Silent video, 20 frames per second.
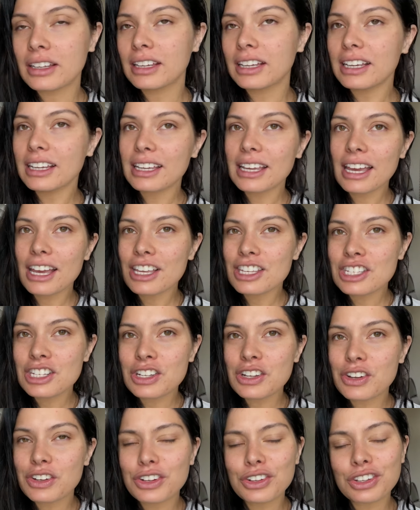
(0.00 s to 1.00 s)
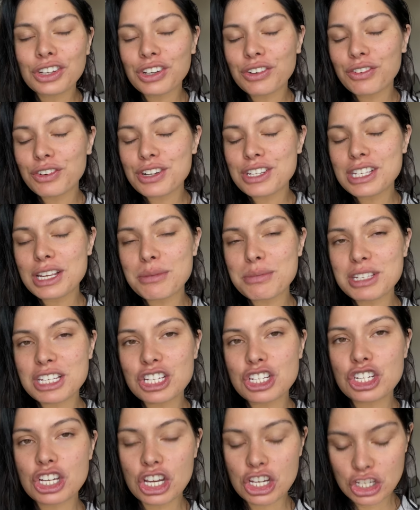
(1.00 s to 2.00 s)
In case, you know, you're looking for some
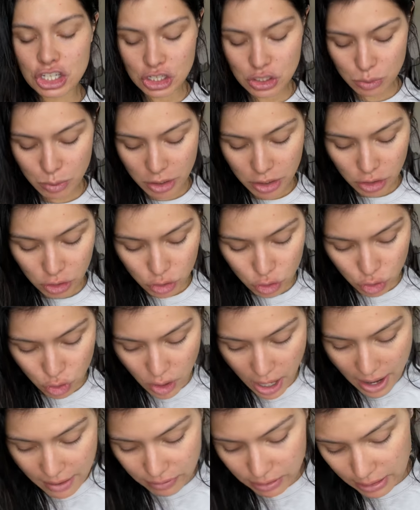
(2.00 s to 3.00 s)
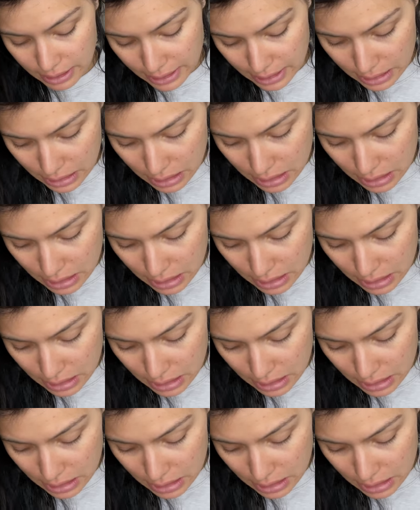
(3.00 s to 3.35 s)
suggestions while you're traveling.